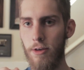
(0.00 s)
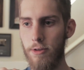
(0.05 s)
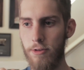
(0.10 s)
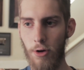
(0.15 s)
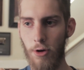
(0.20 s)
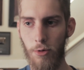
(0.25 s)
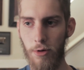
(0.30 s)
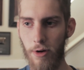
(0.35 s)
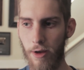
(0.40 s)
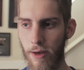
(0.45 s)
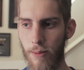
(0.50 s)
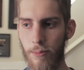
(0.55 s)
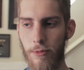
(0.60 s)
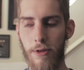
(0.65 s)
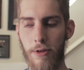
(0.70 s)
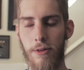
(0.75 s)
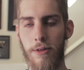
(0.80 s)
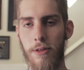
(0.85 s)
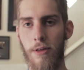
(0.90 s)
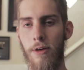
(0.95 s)
Don't
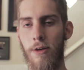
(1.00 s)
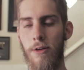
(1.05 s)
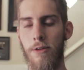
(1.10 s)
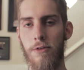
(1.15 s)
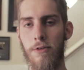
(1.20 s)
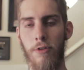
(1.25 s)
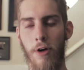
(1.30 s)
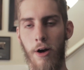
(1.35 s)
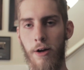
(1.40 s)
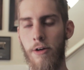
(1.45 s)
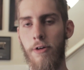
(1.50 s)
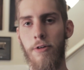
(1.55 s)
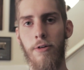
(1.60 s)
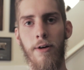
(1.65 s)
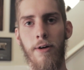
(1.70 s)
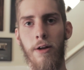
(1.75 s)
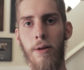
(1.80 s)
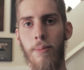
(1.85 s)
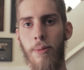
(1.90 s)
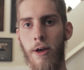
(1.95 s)
aimlessly try to
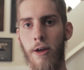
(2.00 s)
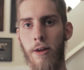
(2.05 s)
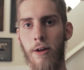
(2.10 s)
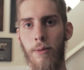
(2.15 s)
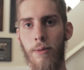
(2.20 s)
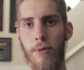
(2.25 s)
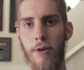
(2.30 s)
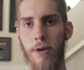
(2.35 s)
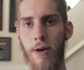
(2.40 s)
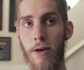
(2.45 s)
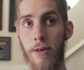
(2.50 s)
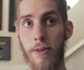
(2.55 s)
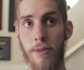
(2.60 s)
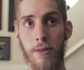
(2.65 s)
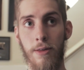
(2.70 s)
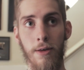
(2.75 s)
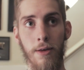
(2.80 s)
create a painting, because